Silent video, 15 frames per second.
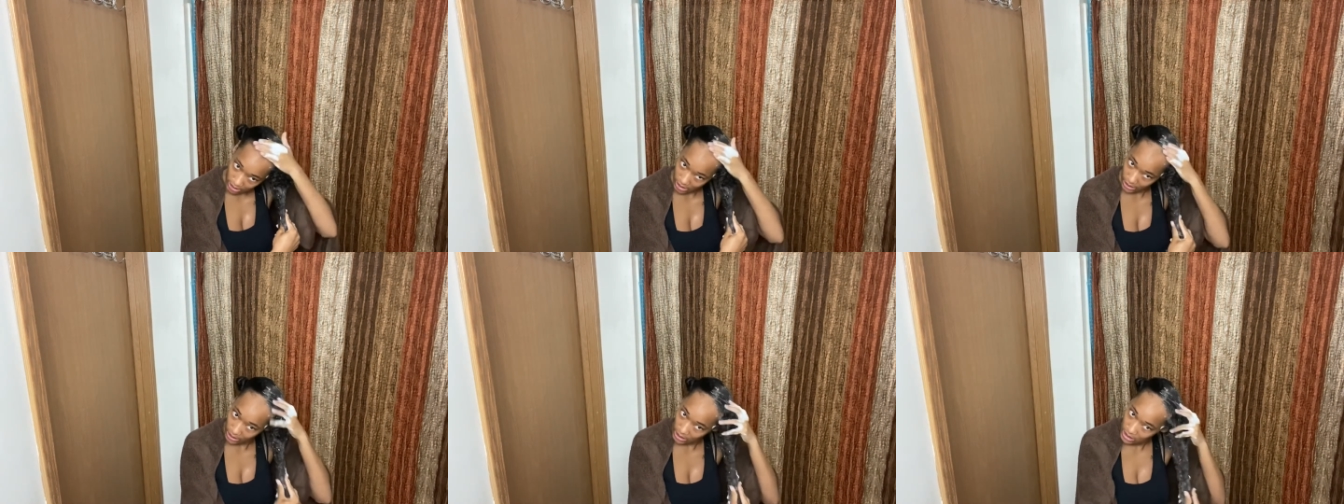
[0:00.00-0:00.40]

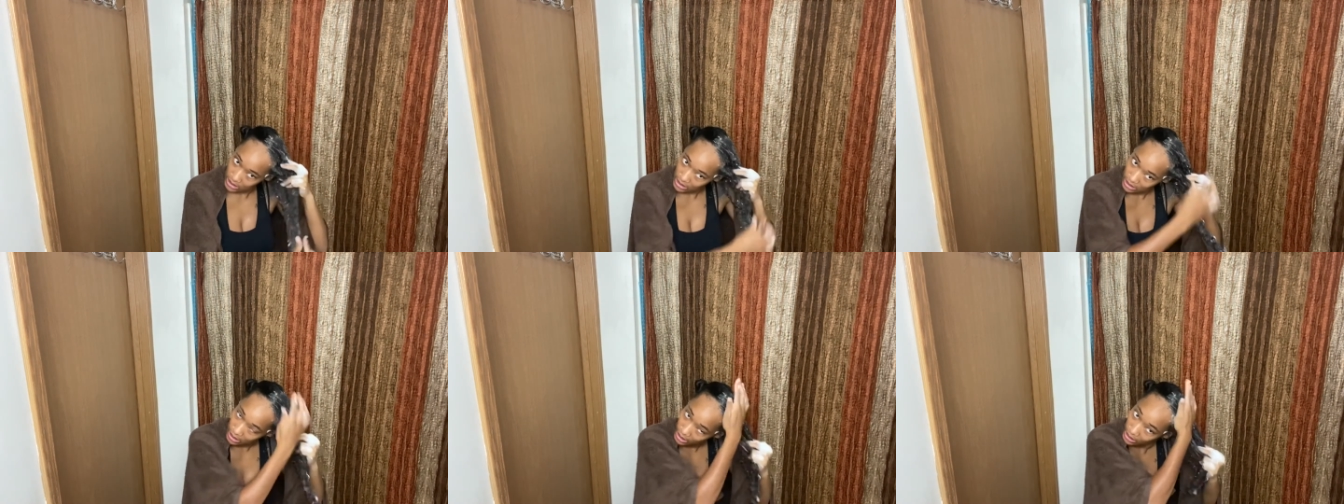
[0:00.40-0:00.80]
Like, it's
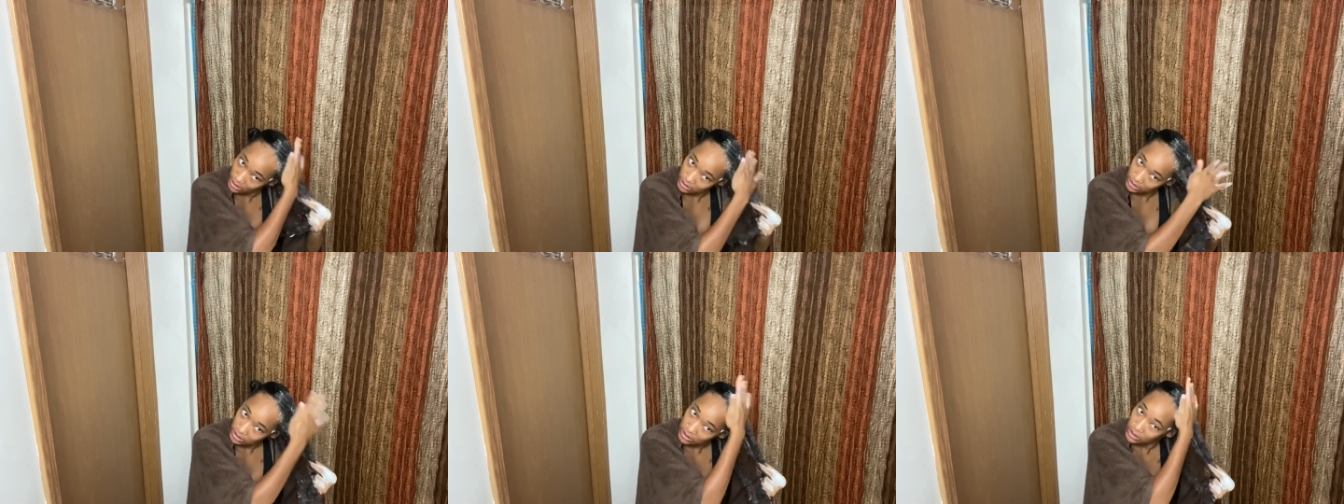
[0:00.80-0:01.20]
not
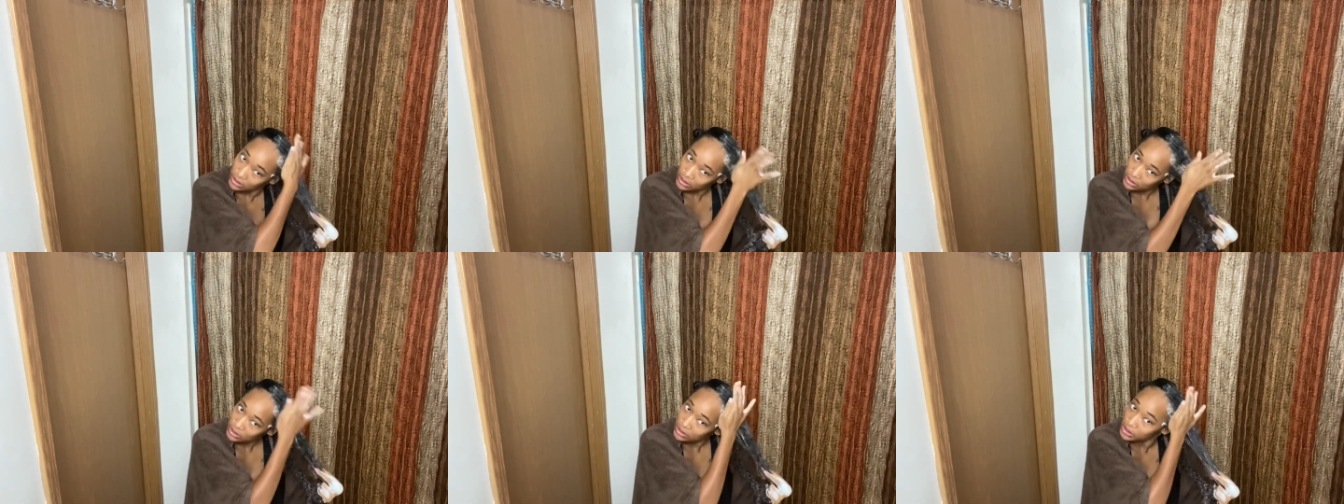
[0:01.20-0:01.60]

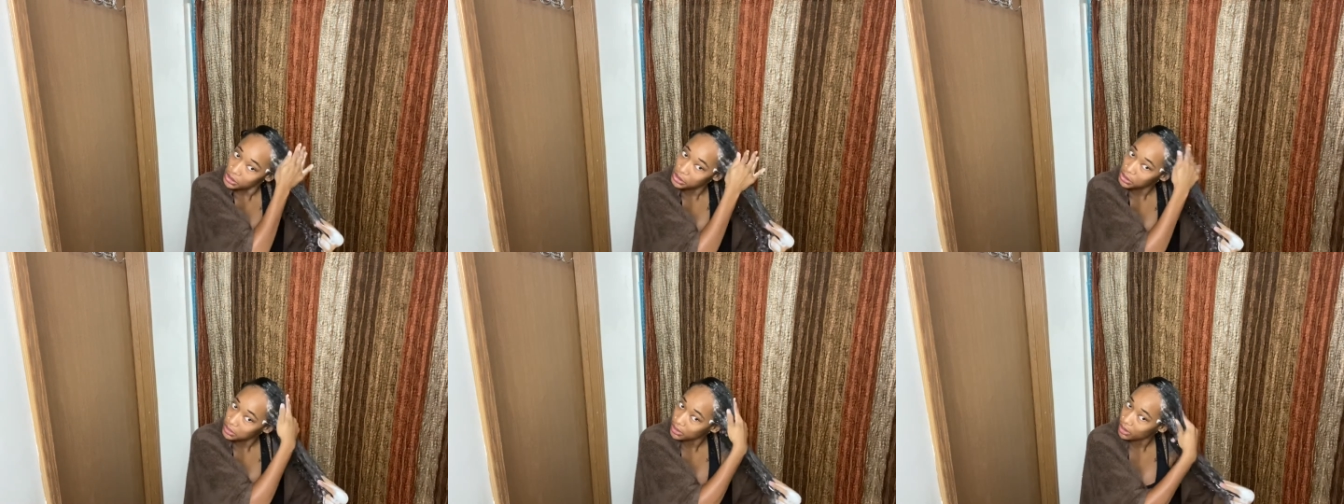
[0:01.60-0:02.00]

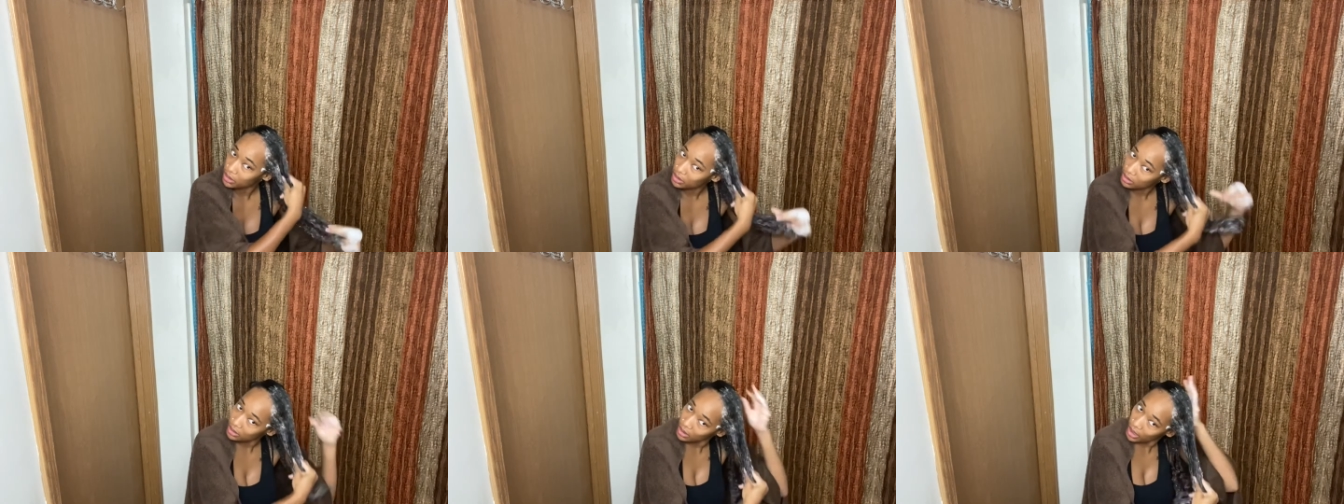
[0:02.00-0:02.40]

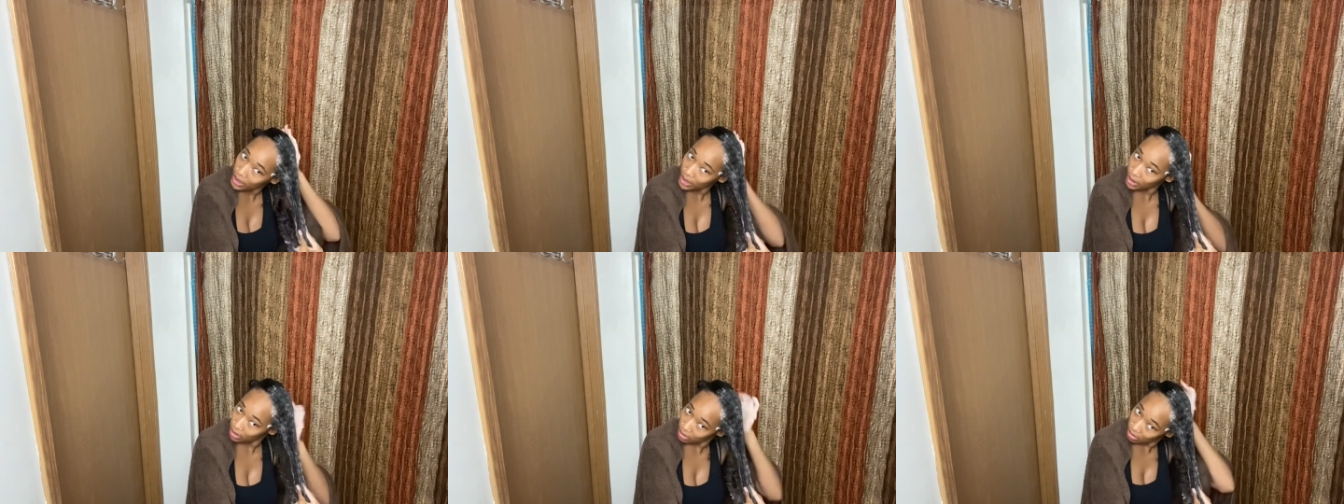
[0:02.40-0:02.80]
strong
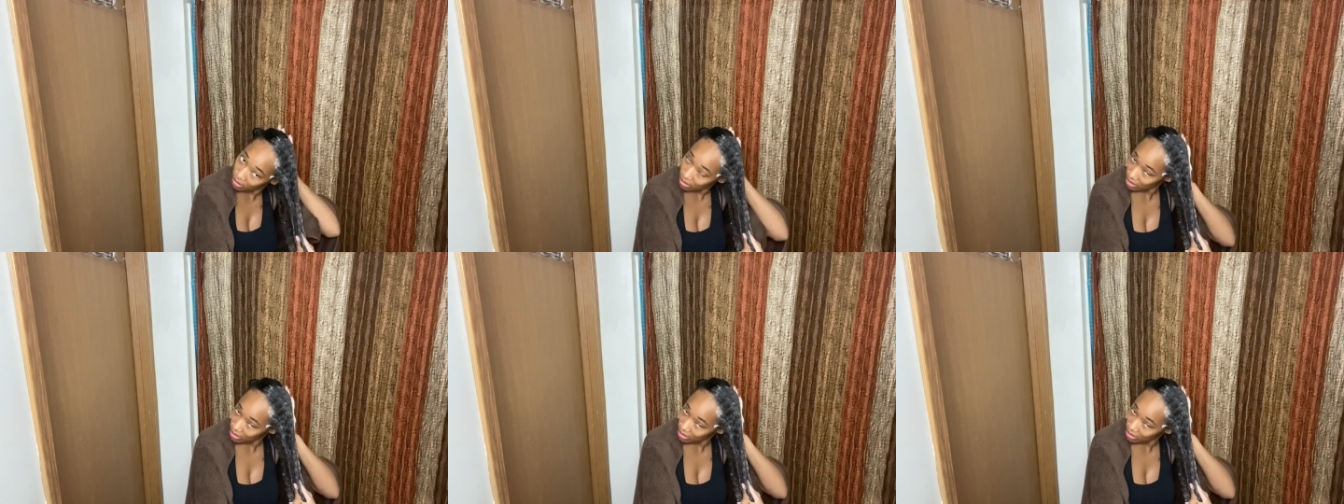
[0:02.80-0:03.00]
at all.